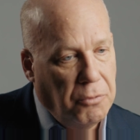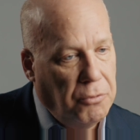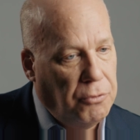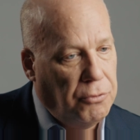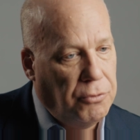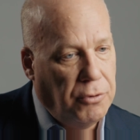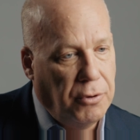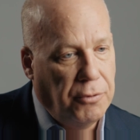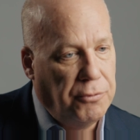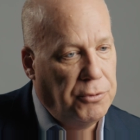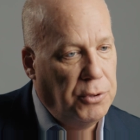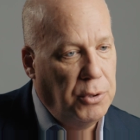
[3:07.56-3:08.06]

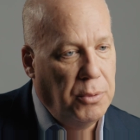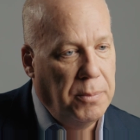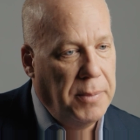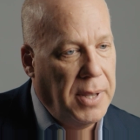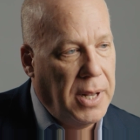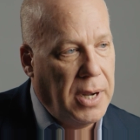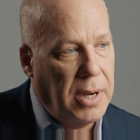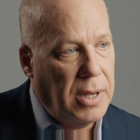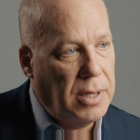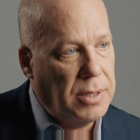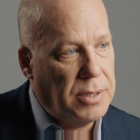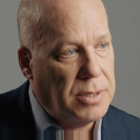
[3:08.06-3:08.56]
for a few
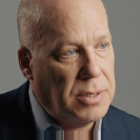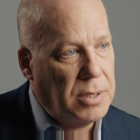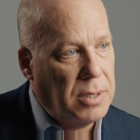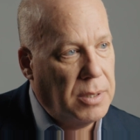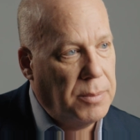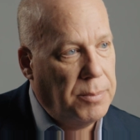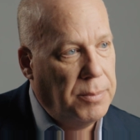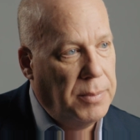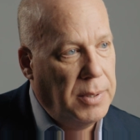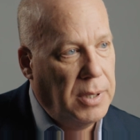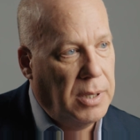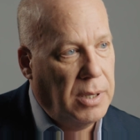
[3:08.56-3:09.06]
minutes
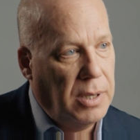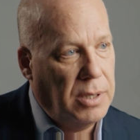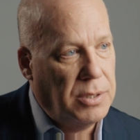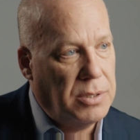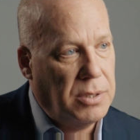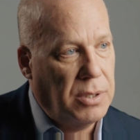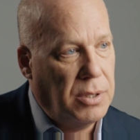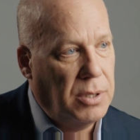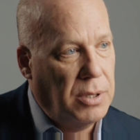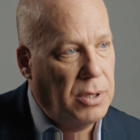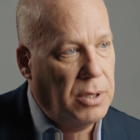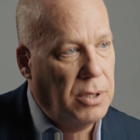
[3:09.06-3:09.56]

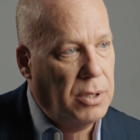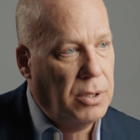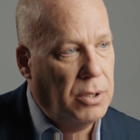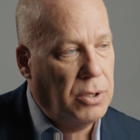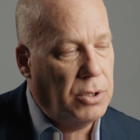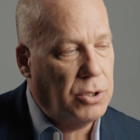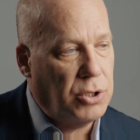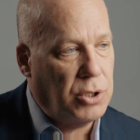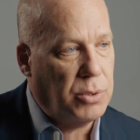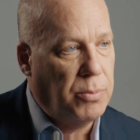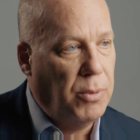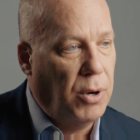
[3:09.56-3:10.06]
because of
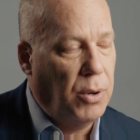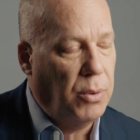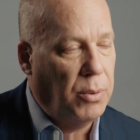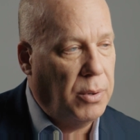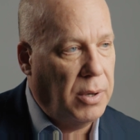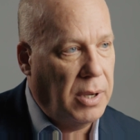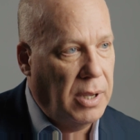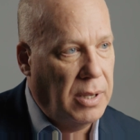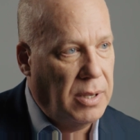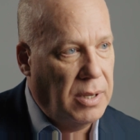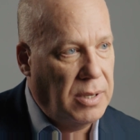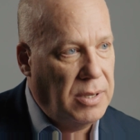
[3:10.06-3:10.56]
the
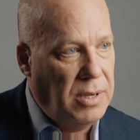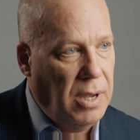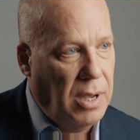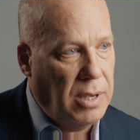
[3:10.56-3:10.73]
smoke and the